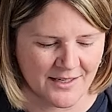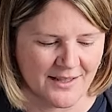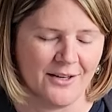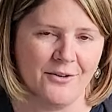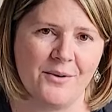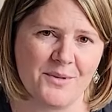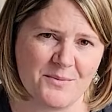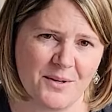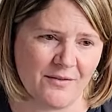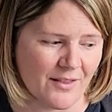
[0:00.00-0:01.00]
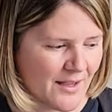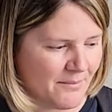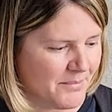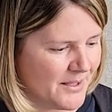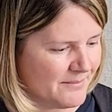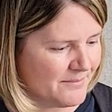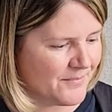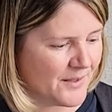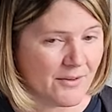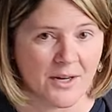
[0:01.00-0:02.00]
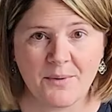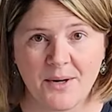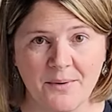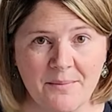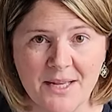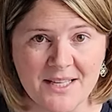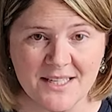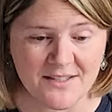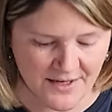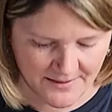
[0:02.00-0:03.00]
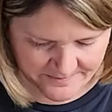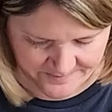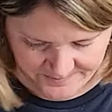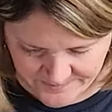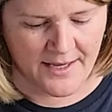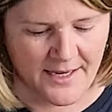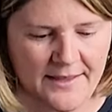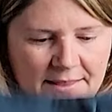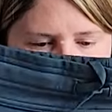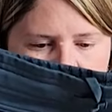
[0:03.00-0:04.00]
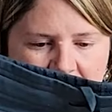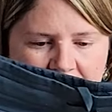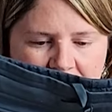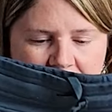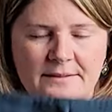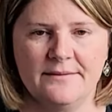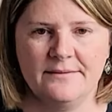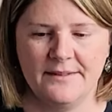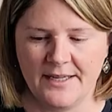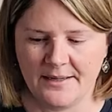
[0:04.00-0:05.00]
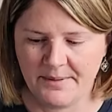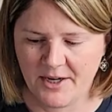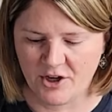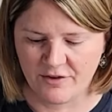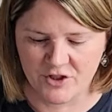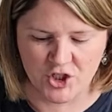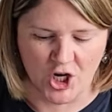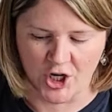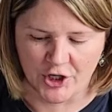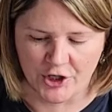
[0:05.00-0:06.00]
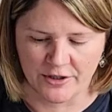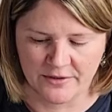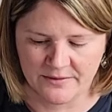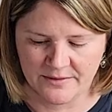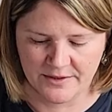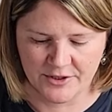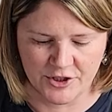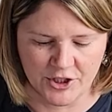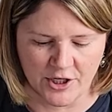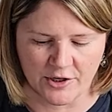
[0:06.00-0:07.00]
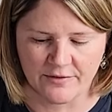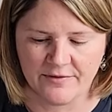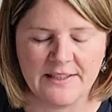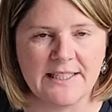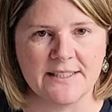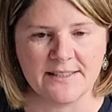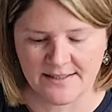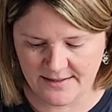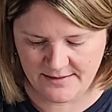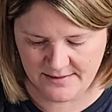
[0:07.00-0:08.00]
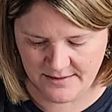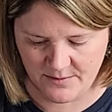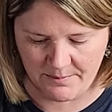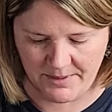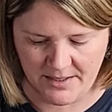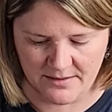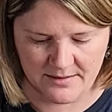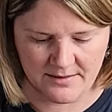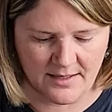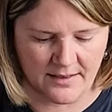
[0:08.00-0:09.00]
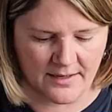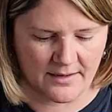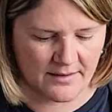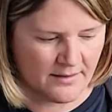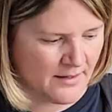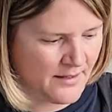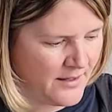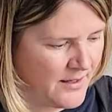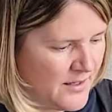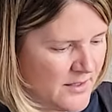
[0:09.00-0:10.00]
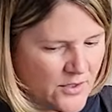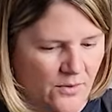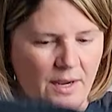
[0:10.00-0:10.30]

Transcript: they don't always work for that. But if you're not wearing rain pants, that's fine. And then like a pair of jogger fleece sweatpants I like. So